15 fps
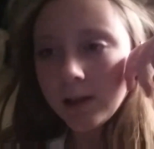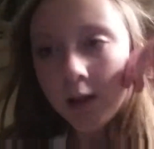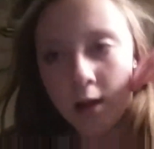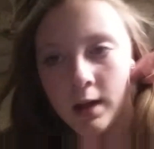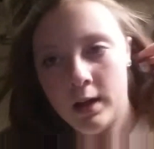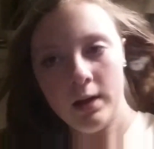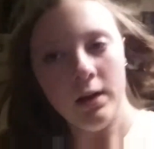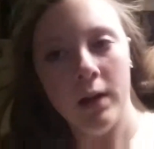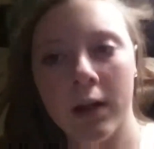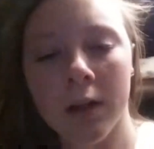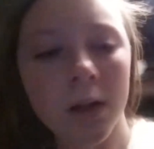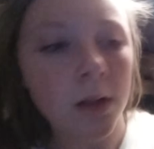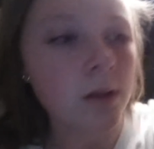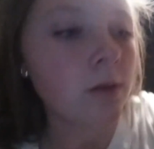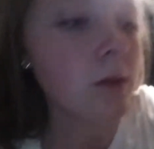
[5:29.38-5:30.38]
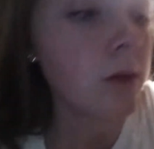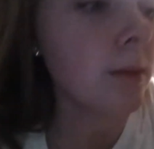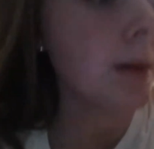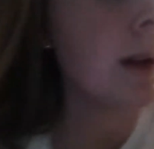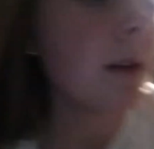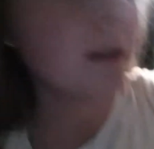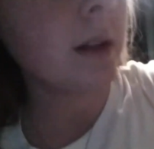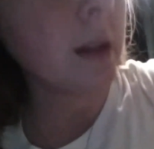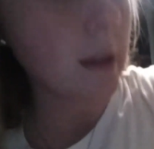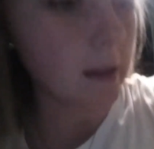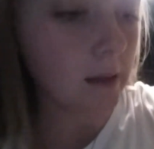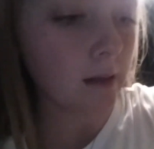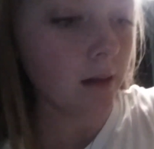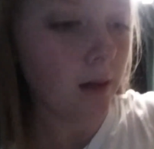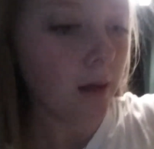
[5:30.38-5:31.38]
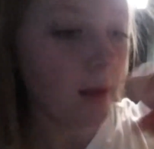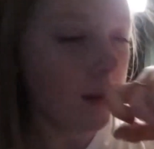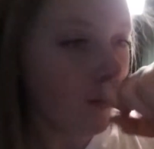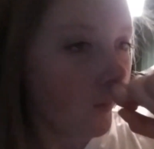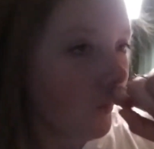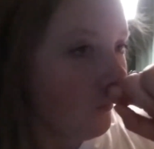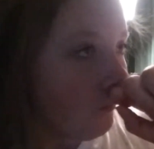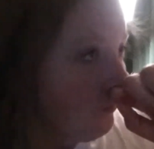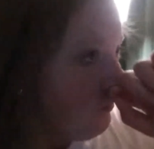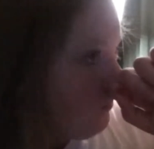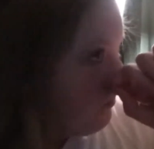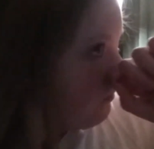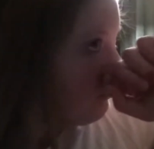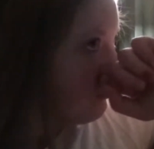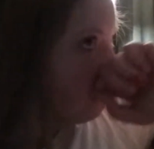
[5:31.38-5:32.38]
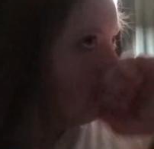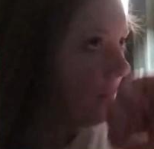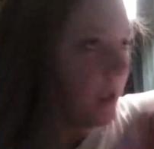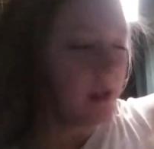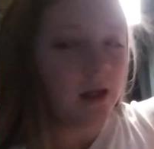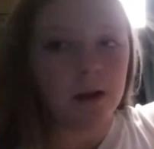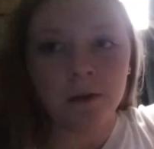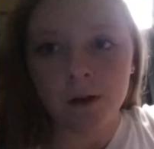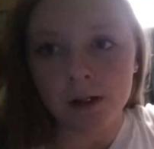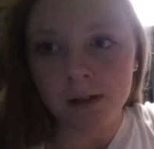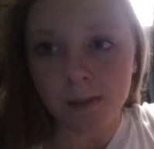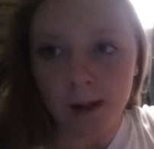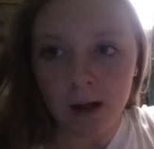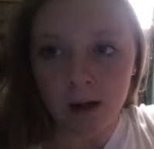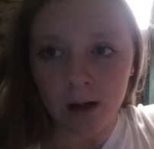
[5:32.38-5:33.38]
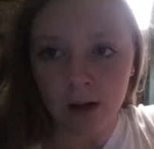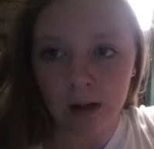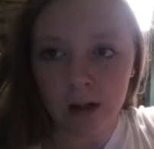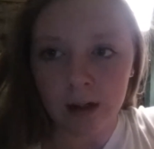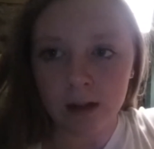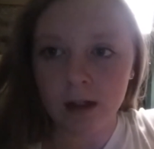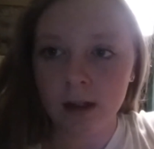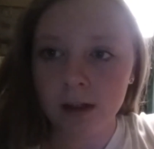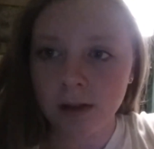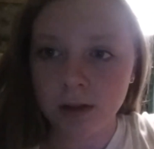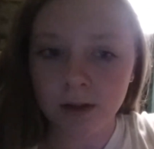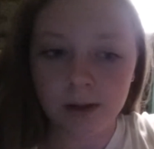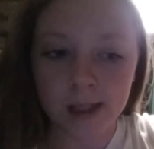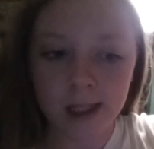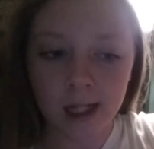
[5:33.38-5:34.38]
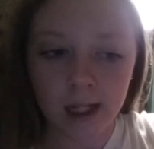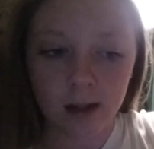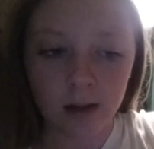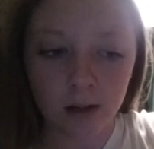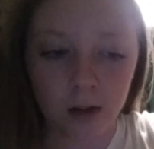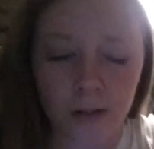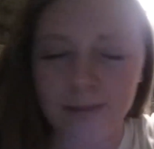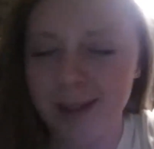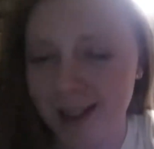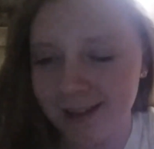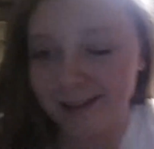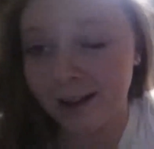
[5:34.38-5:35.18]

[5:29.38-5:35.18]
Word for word: is a good group, and Monday first period, Tuesday or